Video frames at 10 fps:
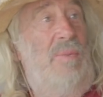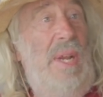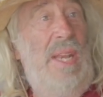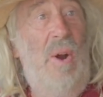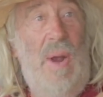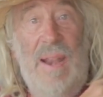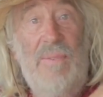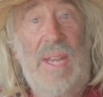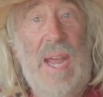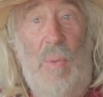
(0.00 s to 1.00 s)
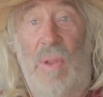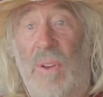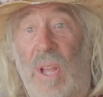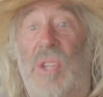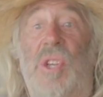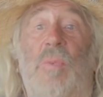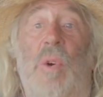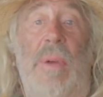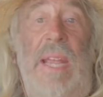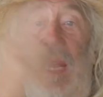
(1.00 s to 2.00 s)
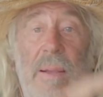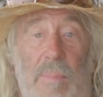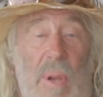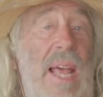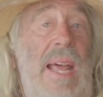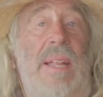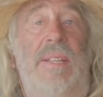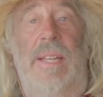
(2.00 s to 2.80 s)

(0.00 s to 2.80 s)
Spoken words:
and we know every time we flush it, we're making plants,